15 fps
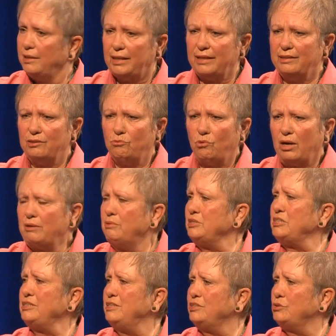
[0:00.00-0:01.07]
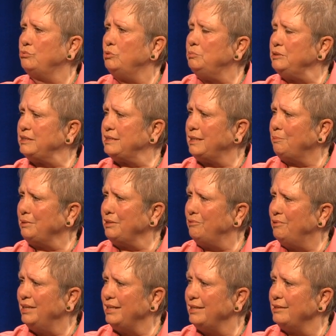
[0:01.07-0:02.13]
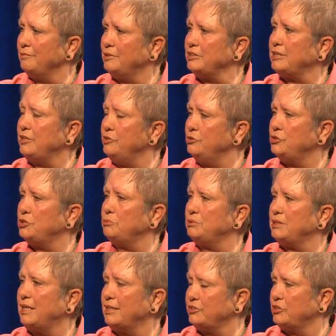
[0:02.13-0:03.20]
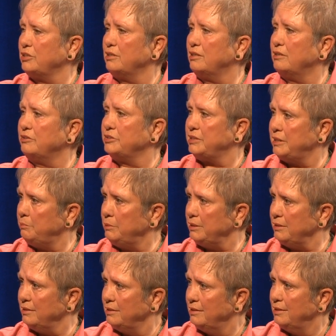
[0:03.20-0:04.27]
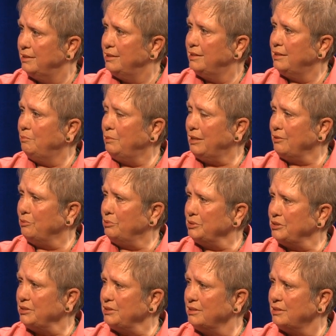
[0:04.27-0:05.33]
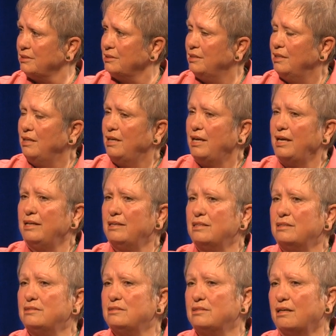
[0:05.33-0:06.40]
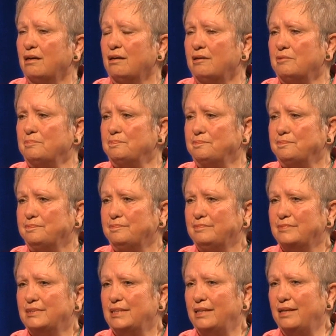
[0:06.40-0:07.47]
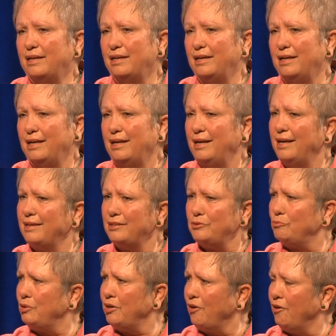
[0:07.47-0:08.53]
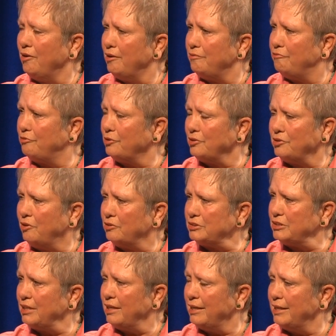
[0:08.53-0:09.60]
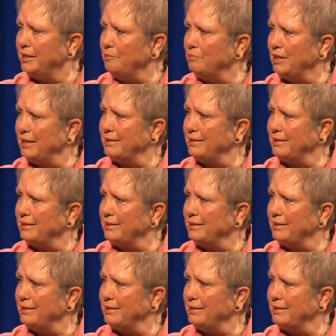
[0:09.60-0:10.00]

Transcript: And then why wasn't this woman stepping away? Because I knew she was actually a little timid about horses. And it went on for a long time,